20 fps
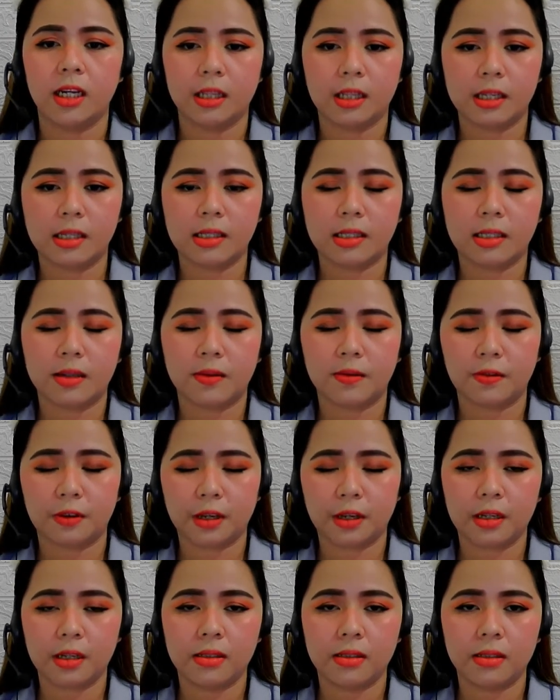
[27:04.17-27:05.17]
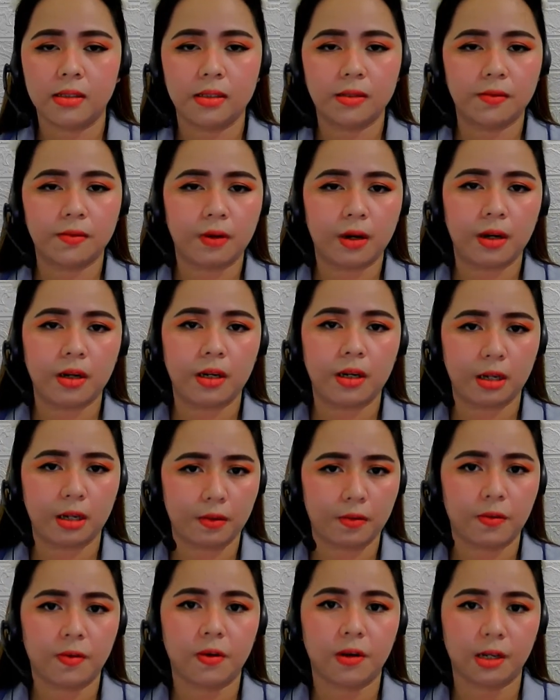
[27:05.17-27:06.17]
this feels very
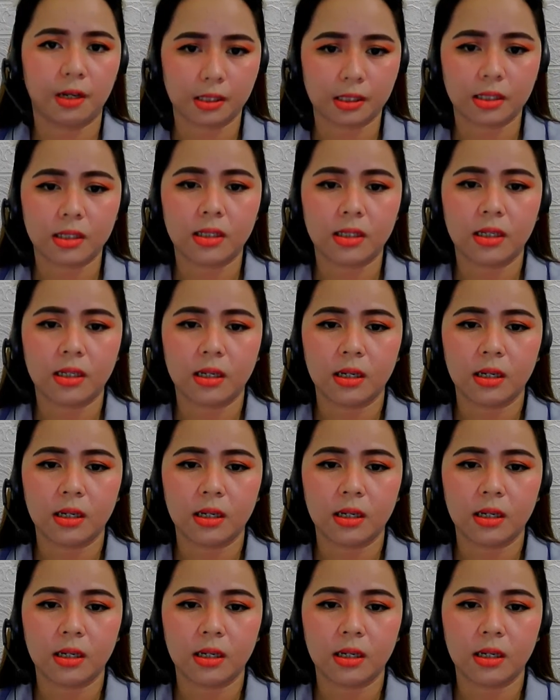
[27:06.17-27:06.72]
different.